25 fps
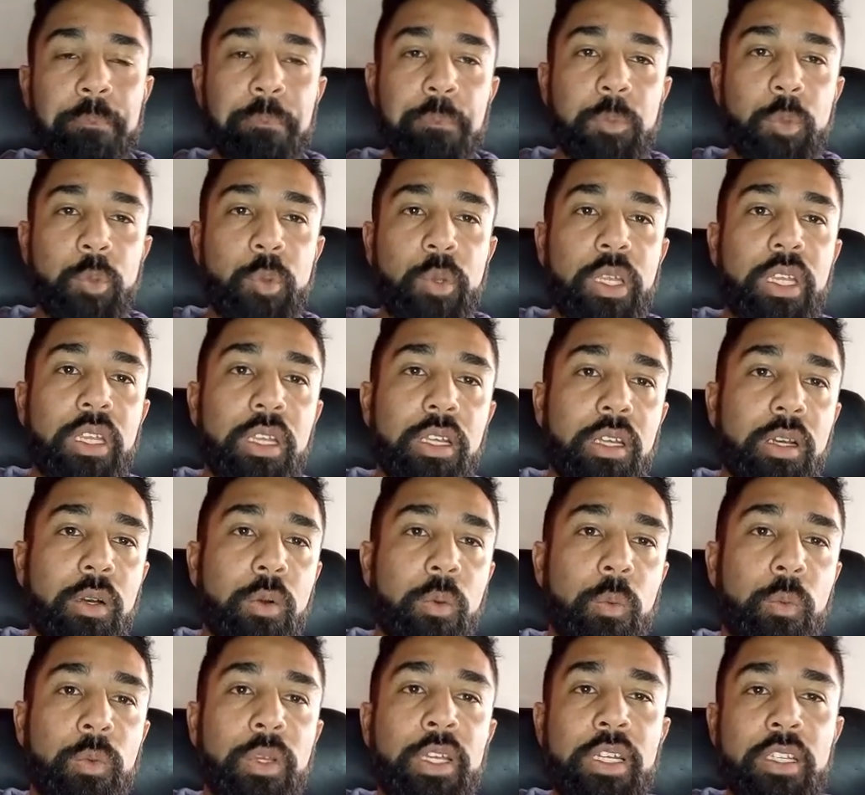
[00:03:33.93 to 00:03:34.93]
we
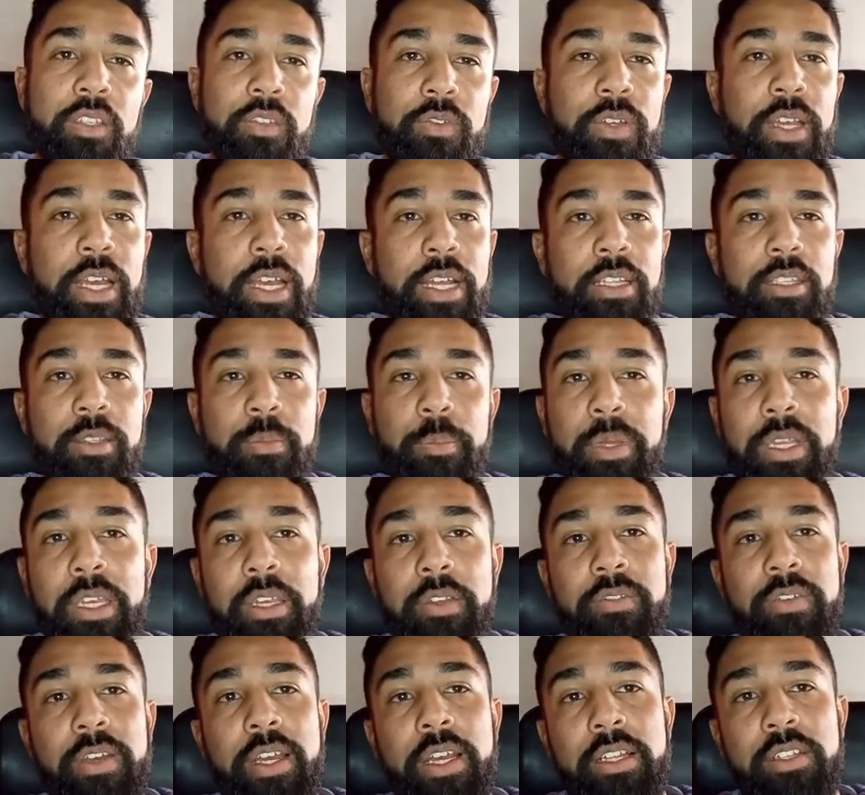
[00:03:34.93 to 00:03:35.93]
as fans, many
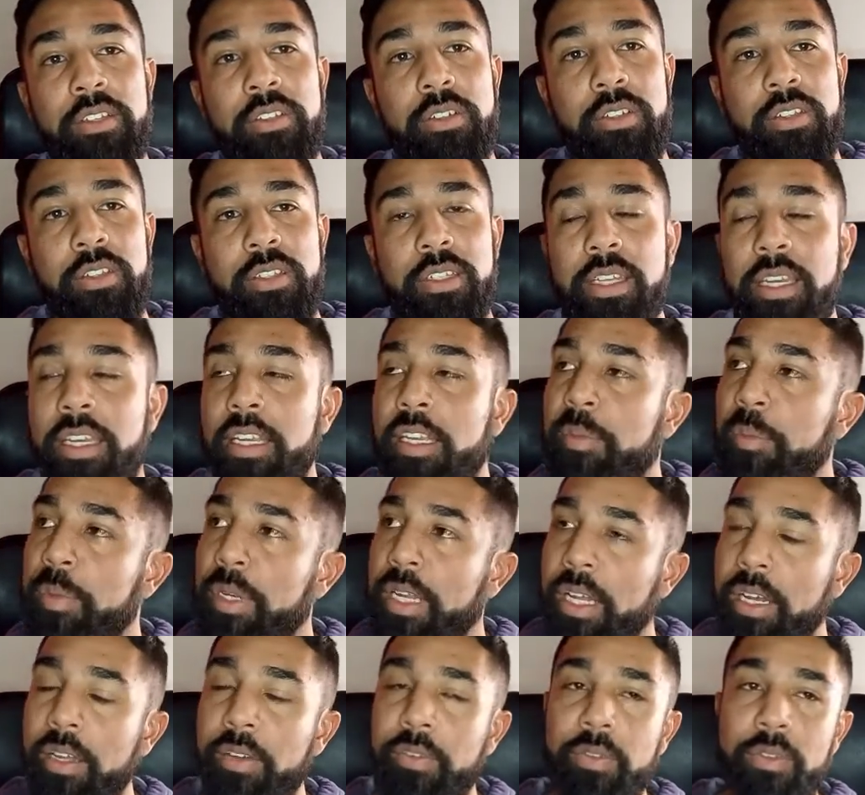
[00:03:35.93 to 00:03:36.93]
fans are screaming
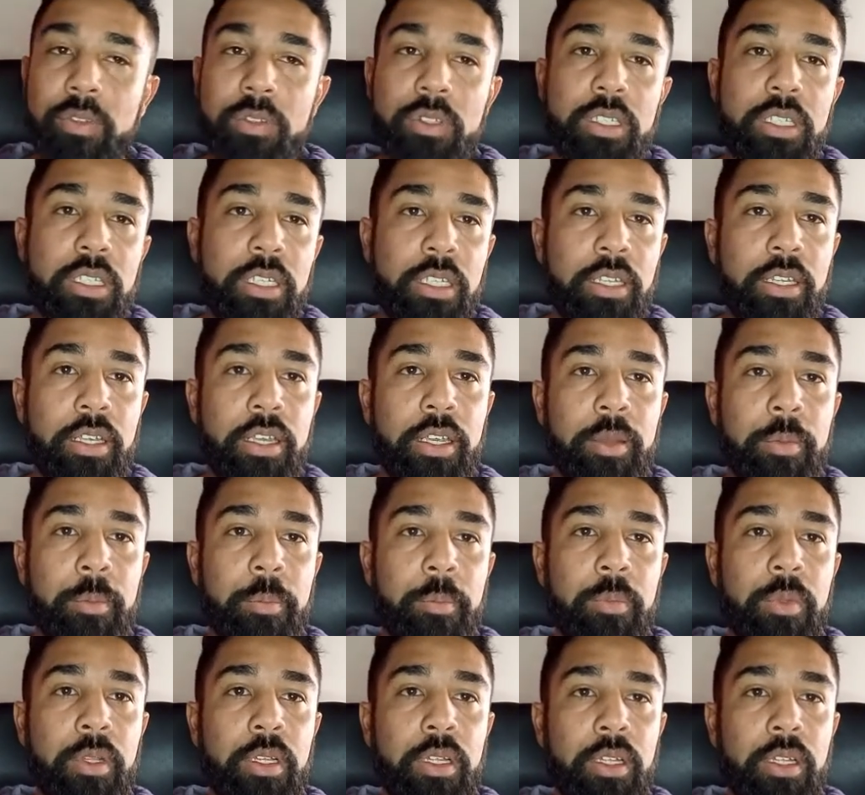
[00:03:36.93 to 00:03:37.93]
out for CDM.